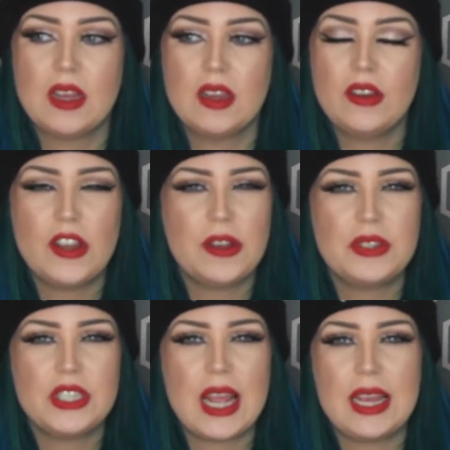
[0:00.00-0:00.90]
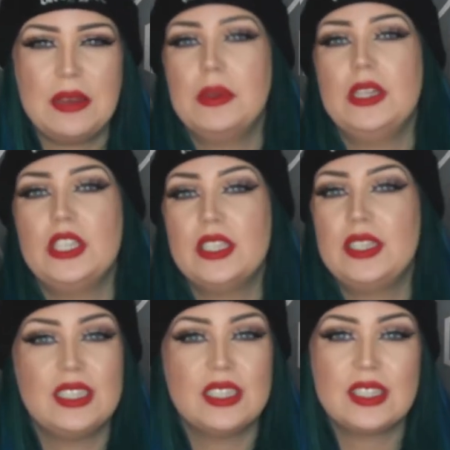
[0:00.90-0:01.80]
no shame and just
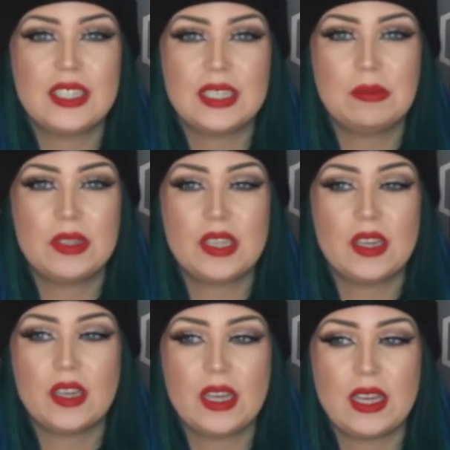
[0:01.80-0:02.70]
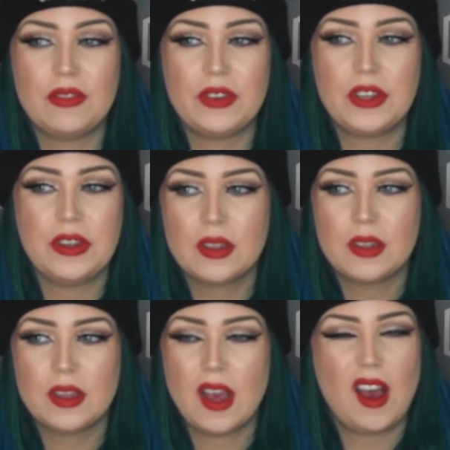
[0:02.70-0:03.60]
didn't seem to even
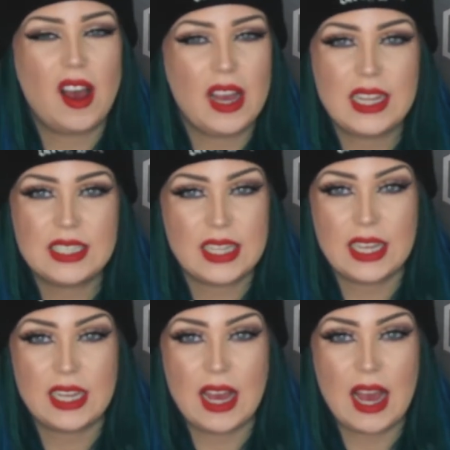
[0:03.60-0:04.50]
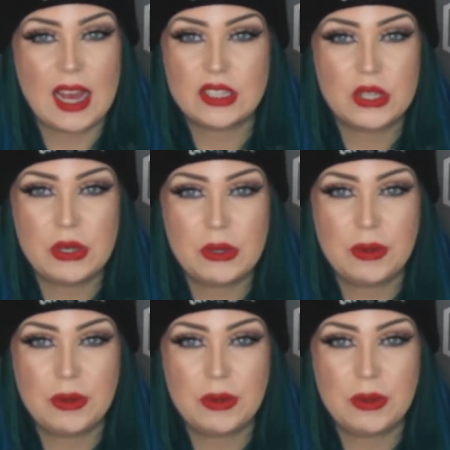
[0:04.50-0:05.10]
hide it at all.